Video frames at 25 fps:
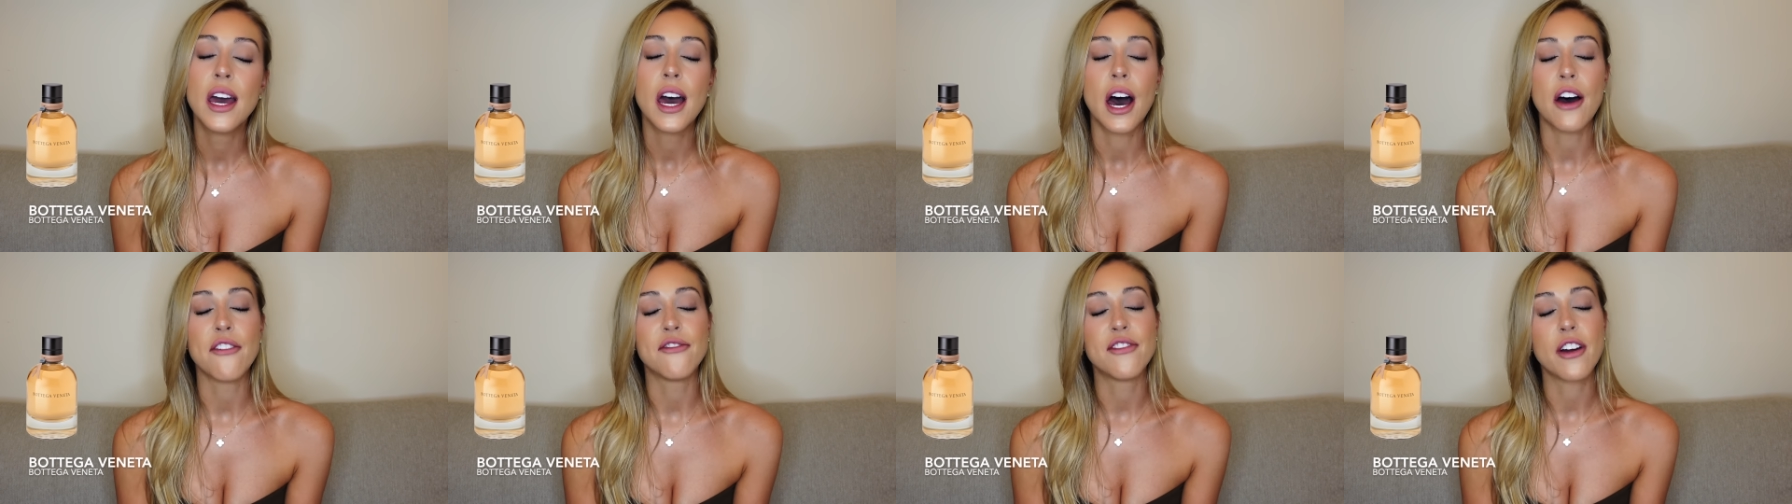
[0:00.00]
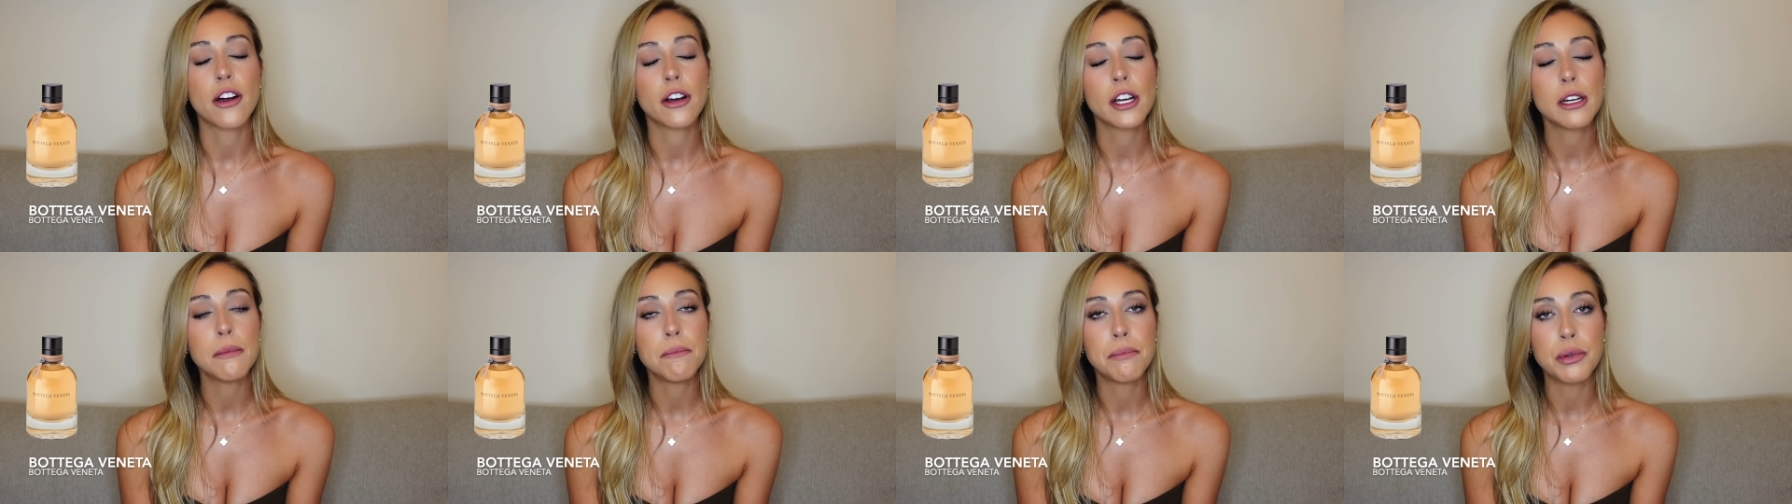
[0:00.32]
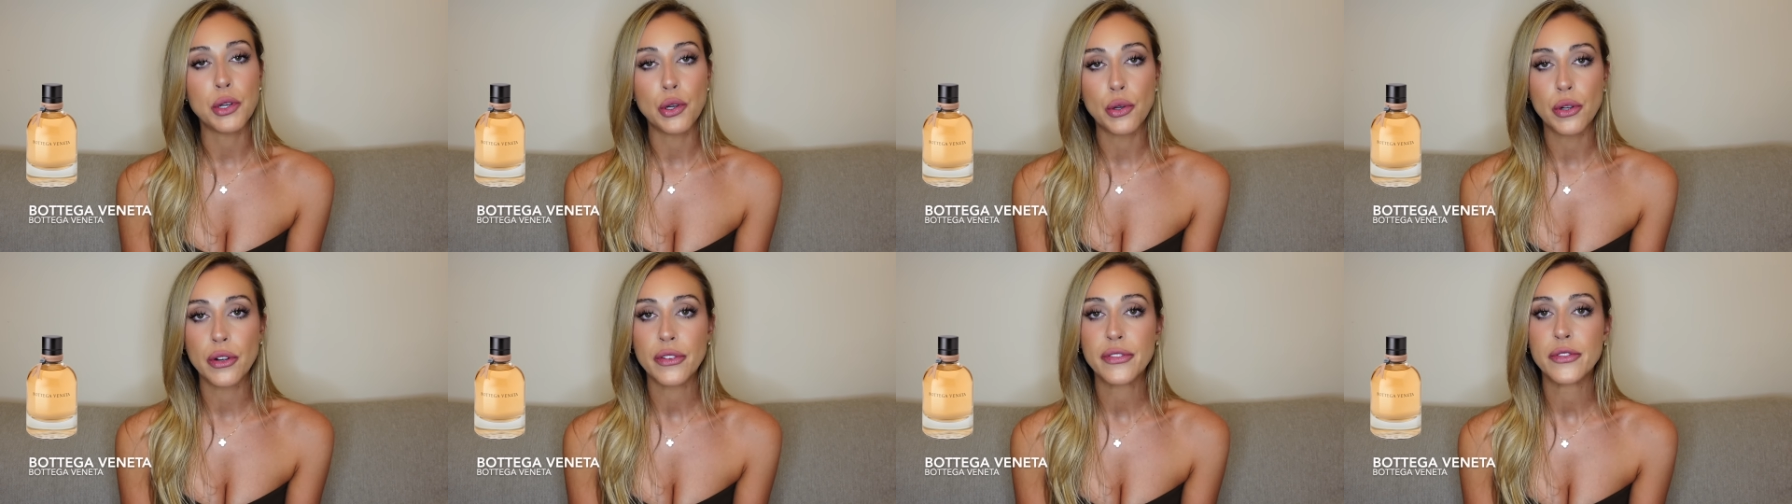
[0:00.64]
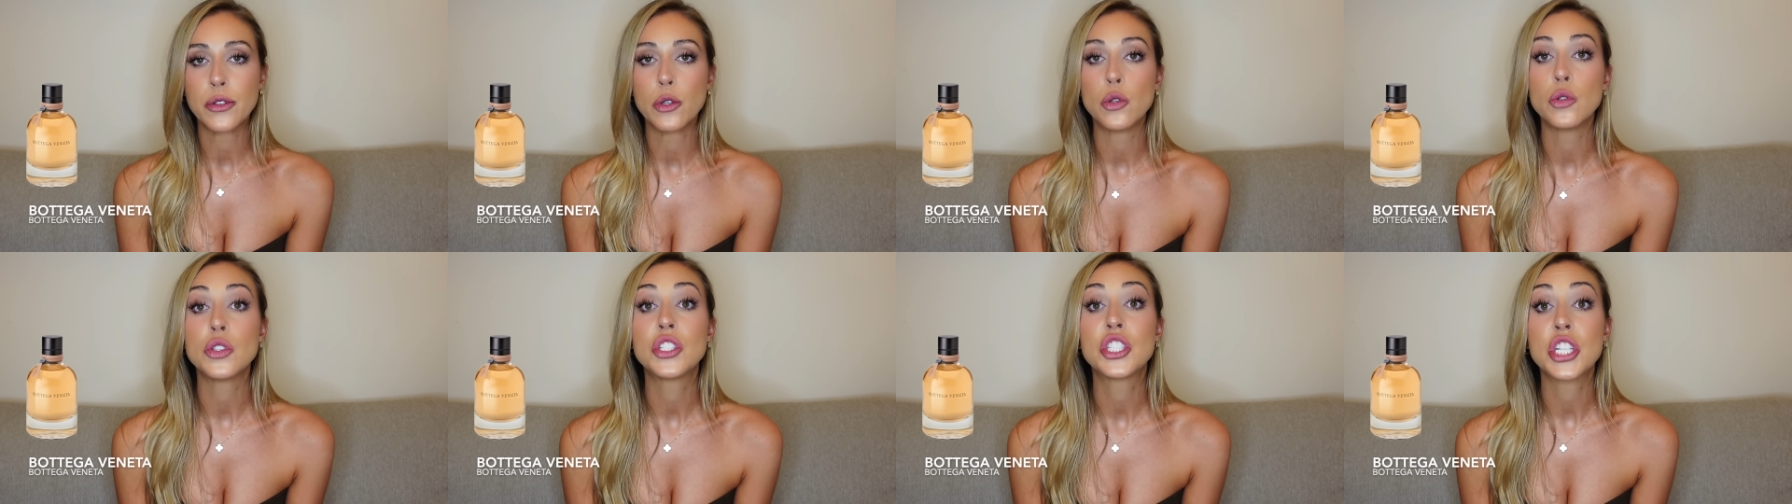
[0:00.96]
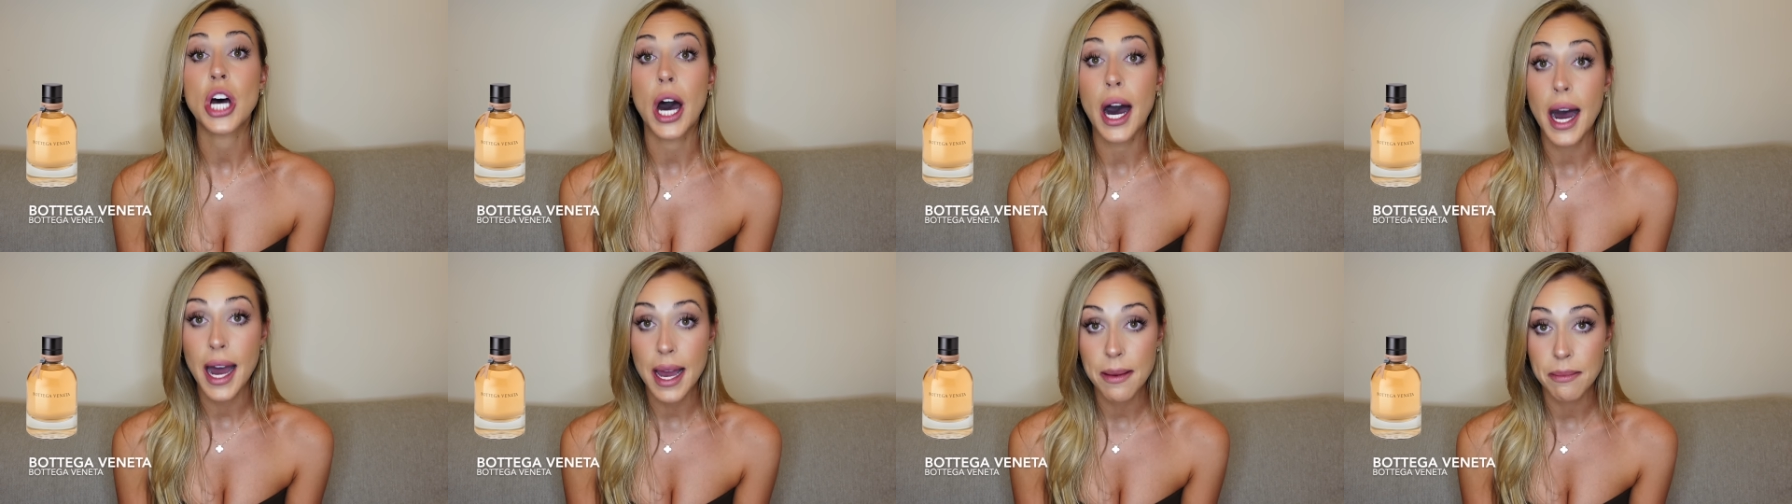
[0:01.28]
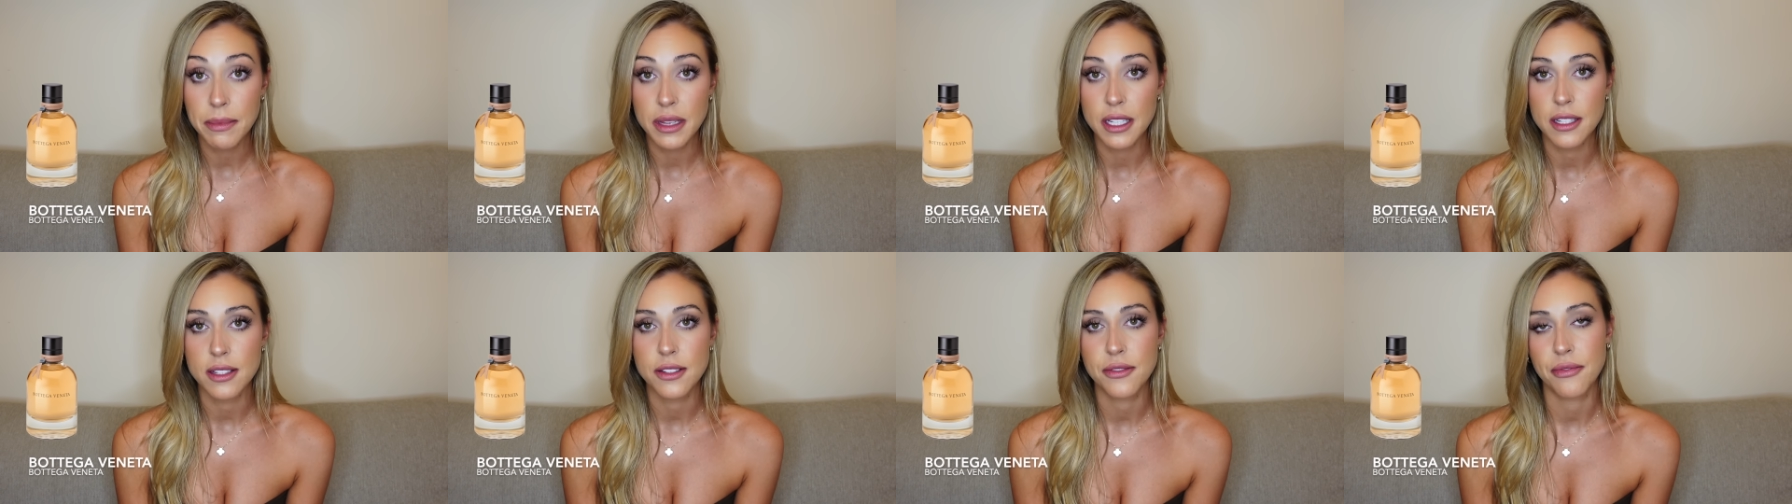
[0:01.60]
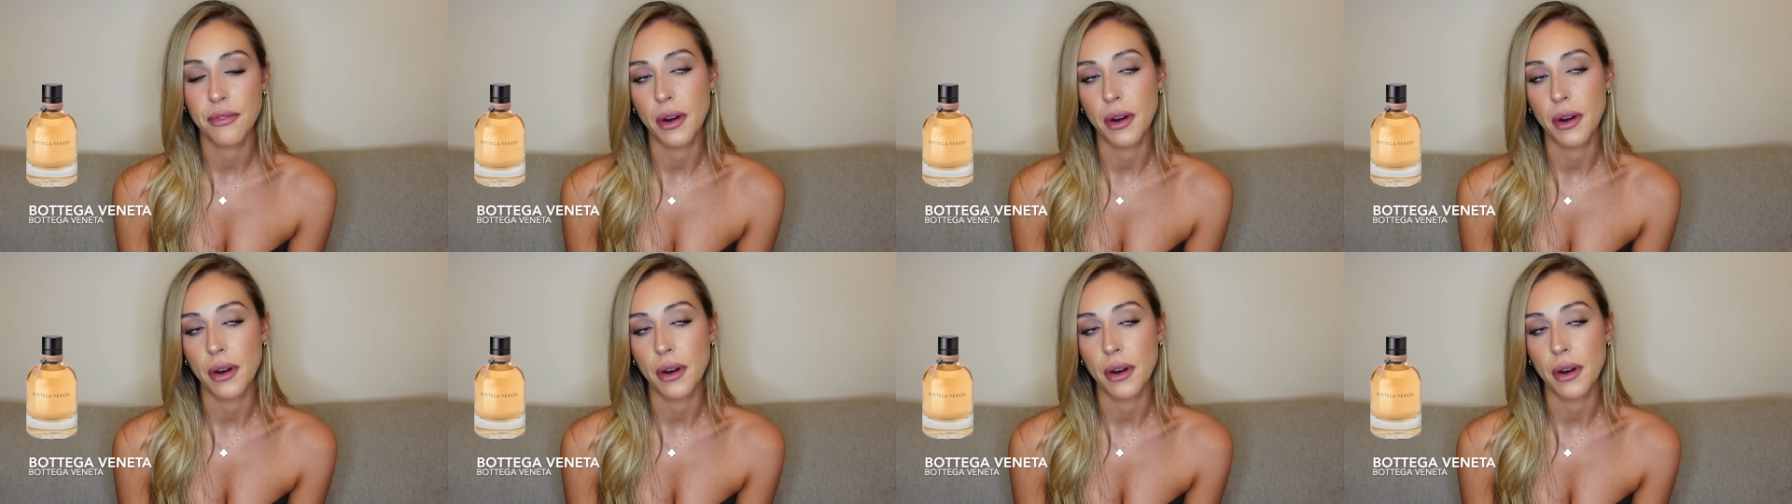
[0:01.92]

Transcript: A very beautiful timeless